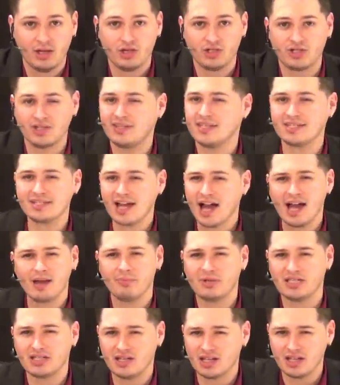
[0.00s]
Should this guy
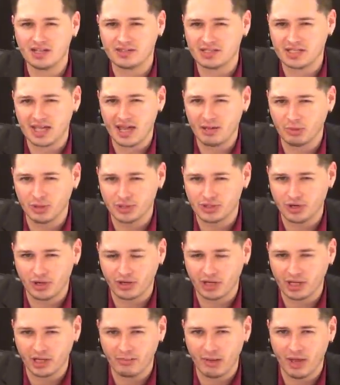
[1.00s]
be sitting at the table
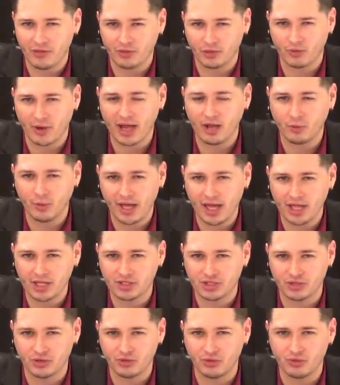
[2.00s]
talking about the right way
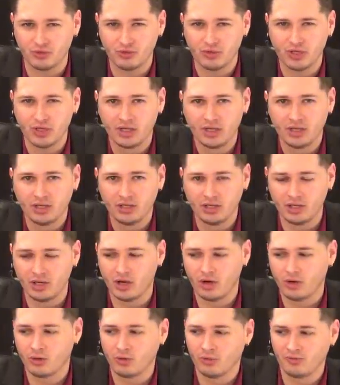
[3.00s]
to, you
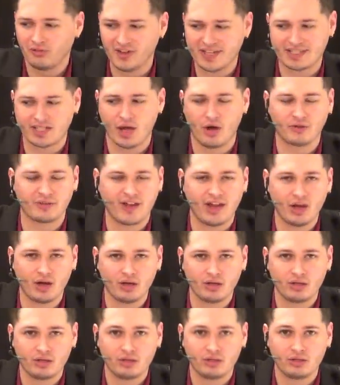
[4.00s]
know, fix healthcare?